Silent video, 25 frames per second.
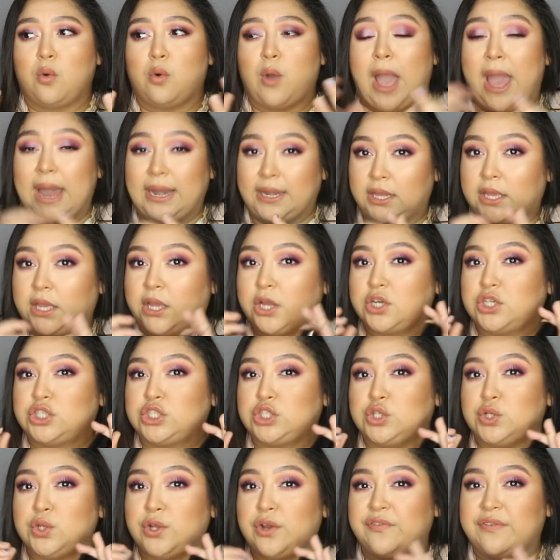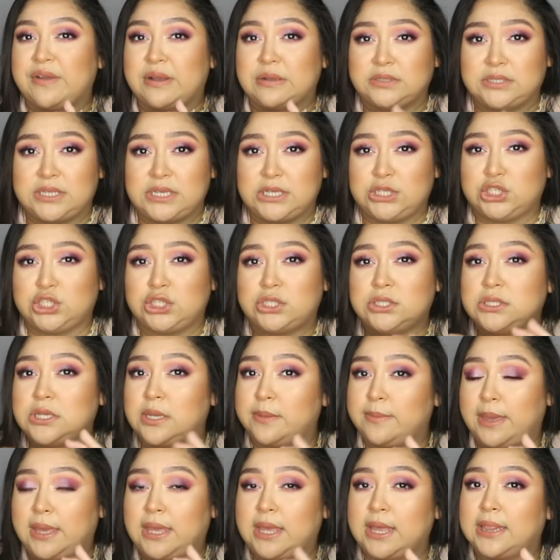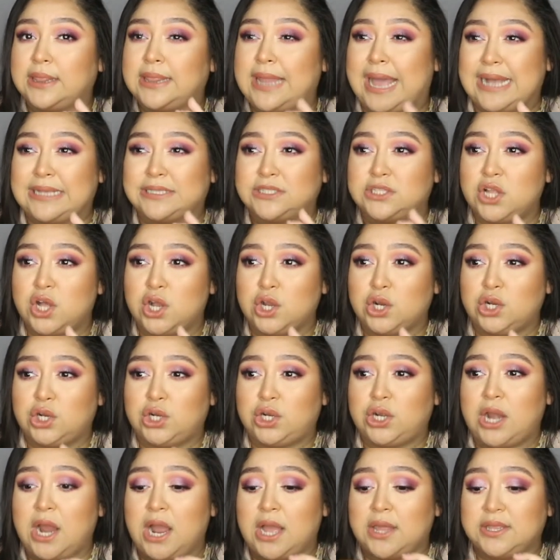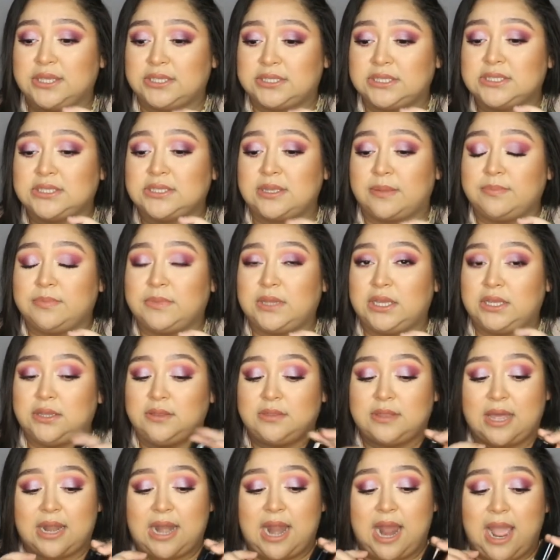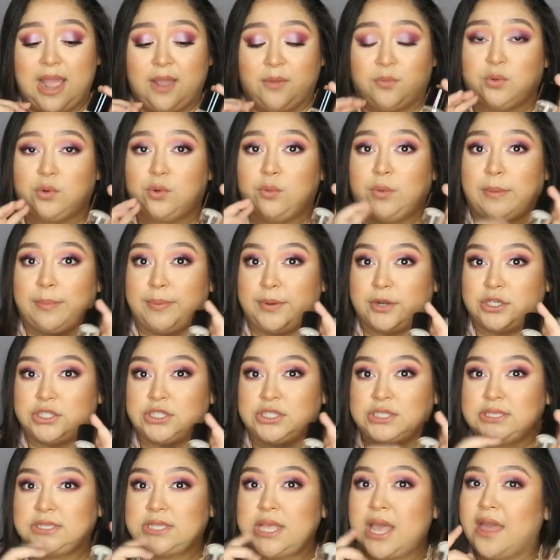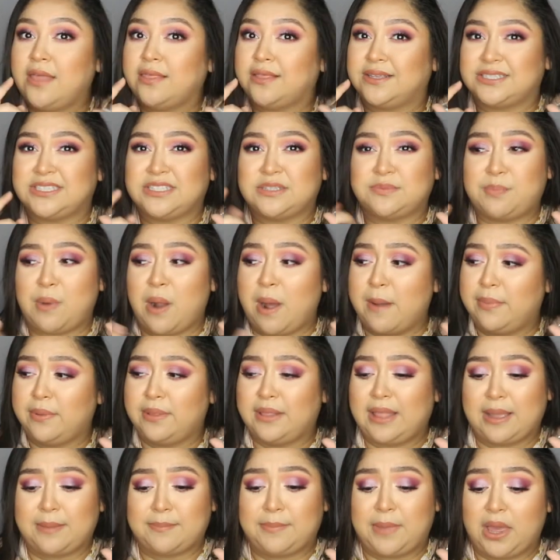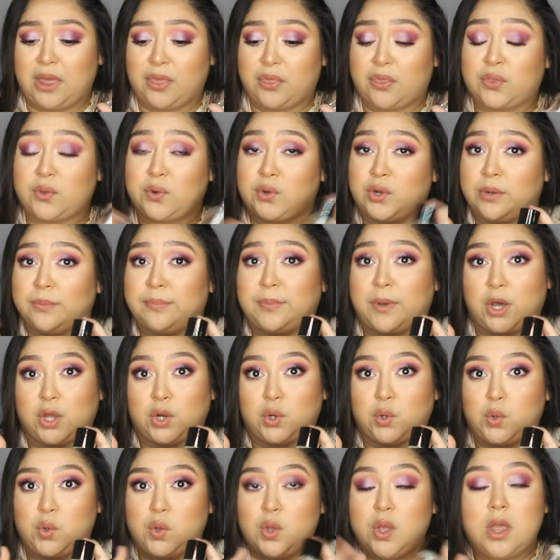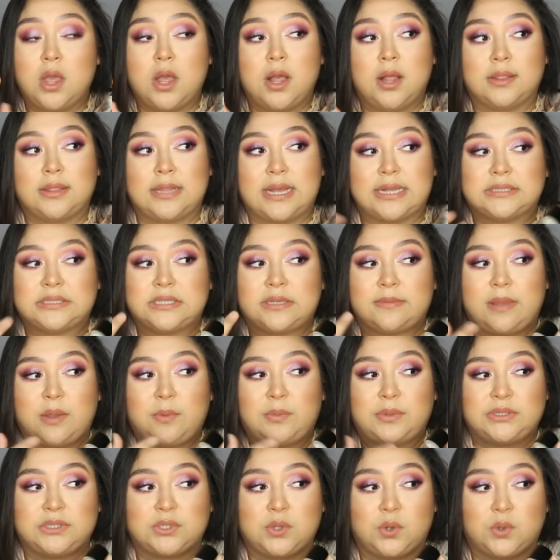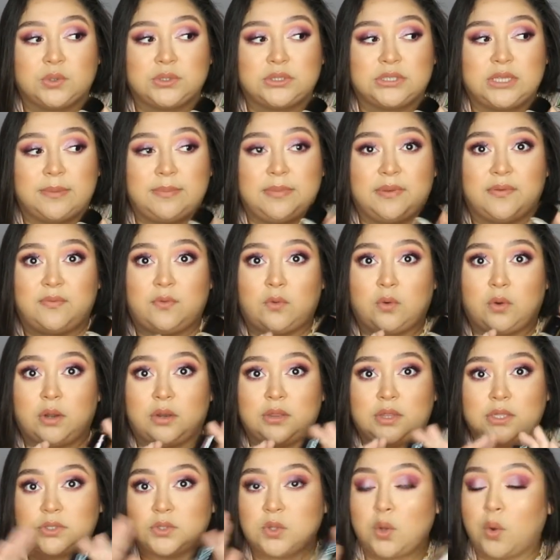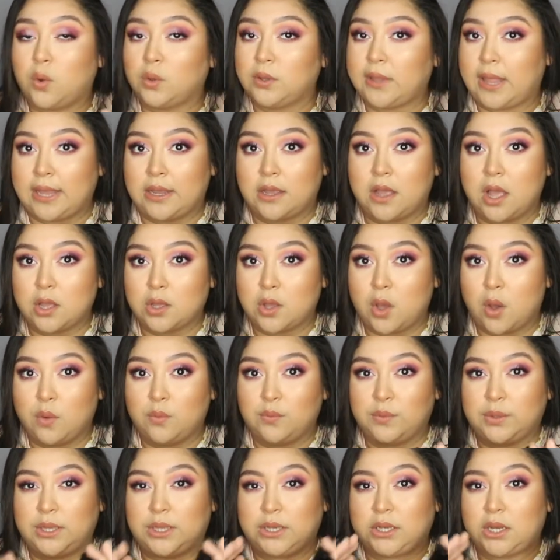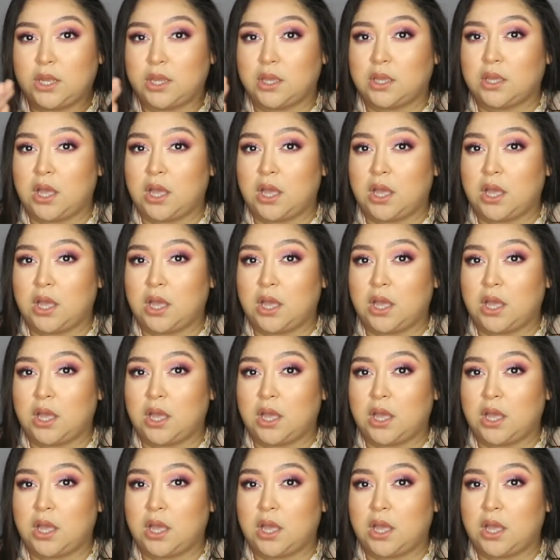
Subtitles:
adheres to your foundation to make it last longer. This is something that I will repurchase. This is probably like my 3rd bottle. Last time I went to Ulta before this whole like COVID